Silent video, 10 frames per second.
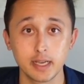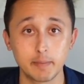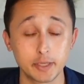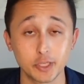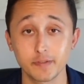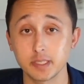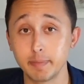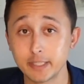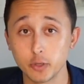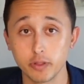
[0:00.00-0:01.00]
I'm not sure if it's a
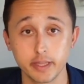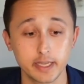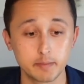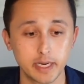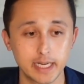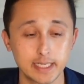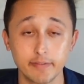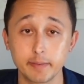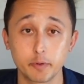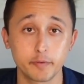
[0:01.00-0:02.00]
mental thing, but I
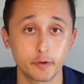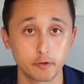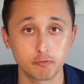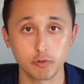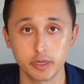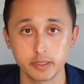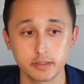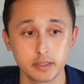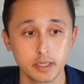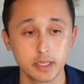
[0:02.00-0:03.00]
definitely prefer to run